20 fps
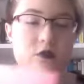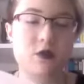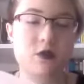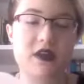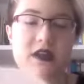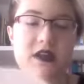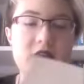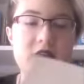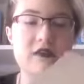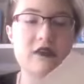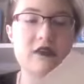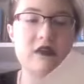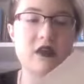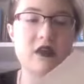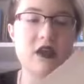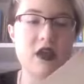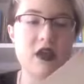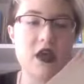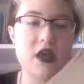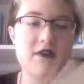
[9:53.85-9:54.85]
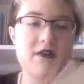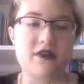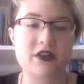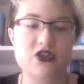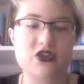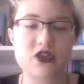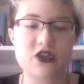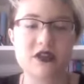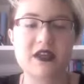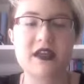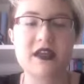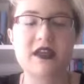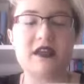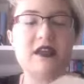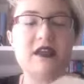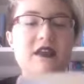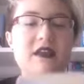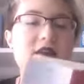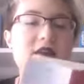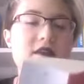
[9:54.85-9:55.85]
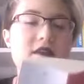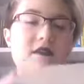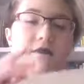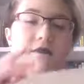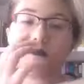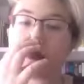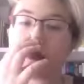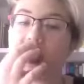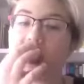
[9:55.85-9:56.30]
read it eventually. It is,